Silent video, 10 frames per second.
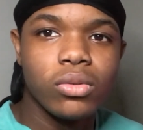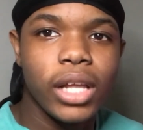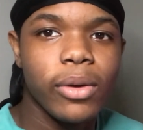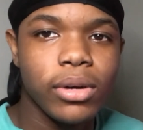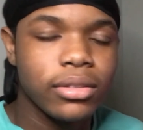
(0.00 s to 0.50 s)

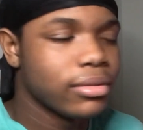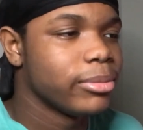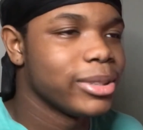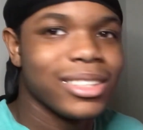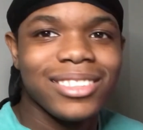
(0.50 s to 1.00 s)
Like what? Let
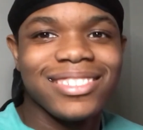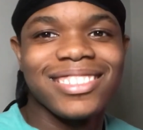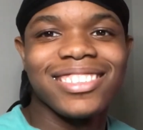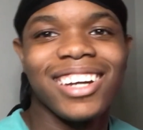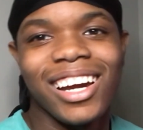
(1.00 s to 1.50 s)
me stop.
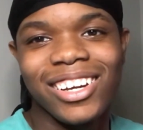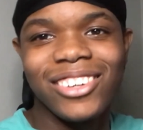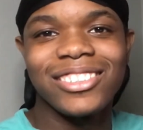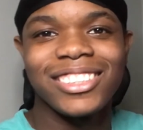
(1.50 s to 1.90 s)
Alright, go.